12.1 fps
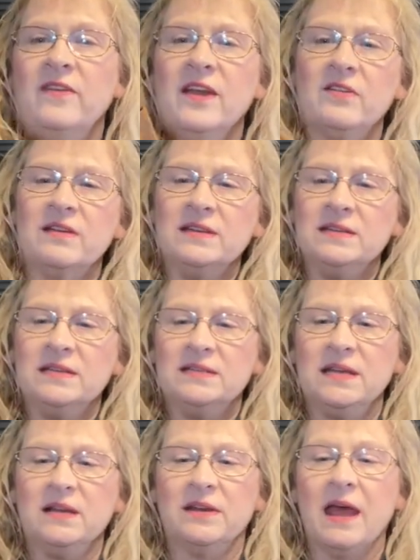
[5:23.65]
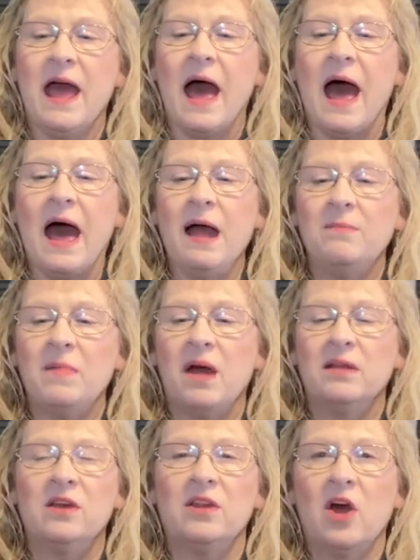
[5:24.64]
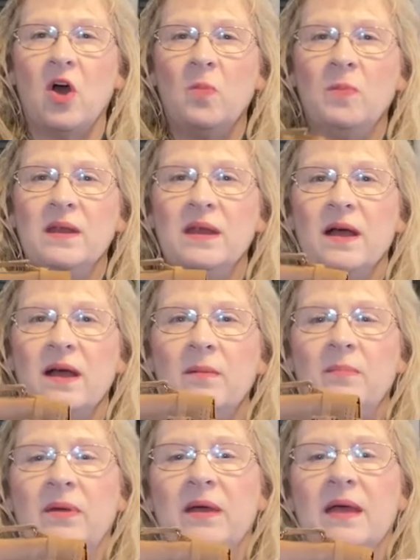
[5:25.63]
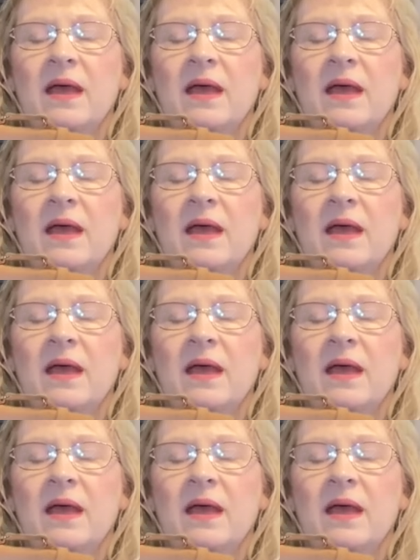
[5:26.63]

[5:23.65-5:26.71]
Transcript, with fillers: Very detailed. I'm not going to open it up.